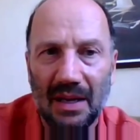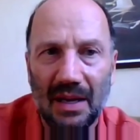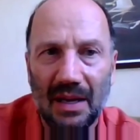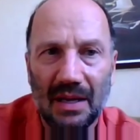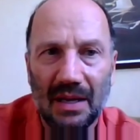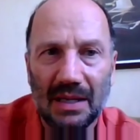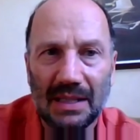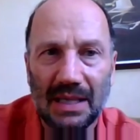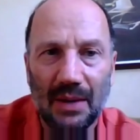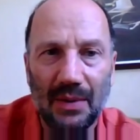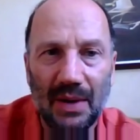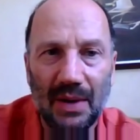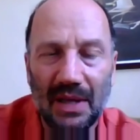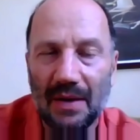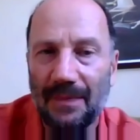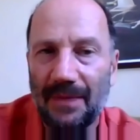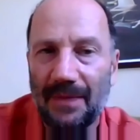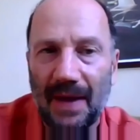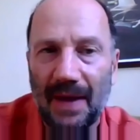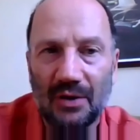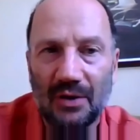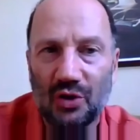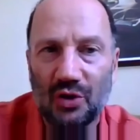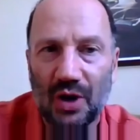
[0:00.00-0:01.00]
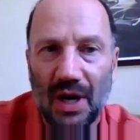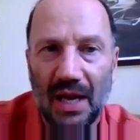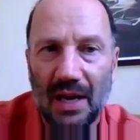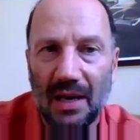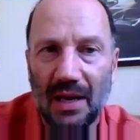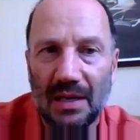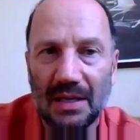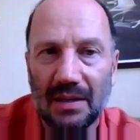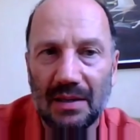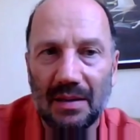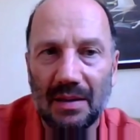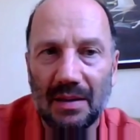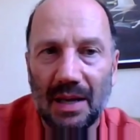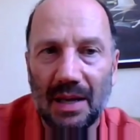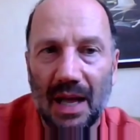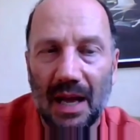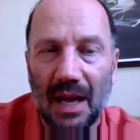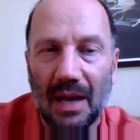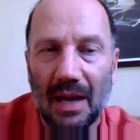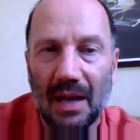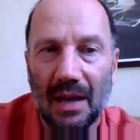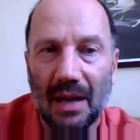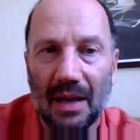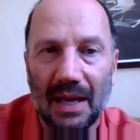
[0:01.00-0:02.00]
So in the fair trade
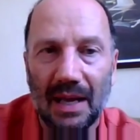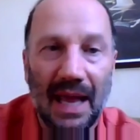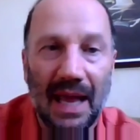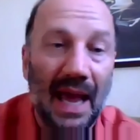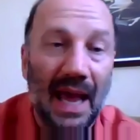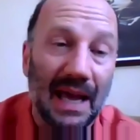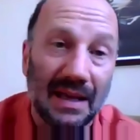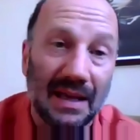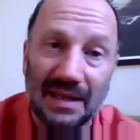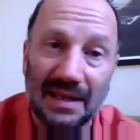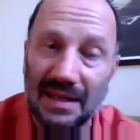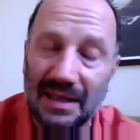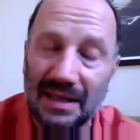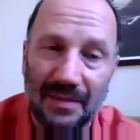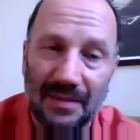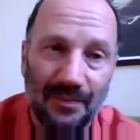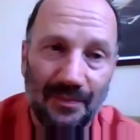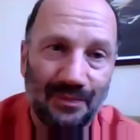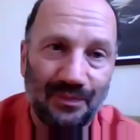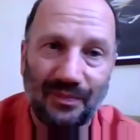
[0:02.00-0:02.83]
case,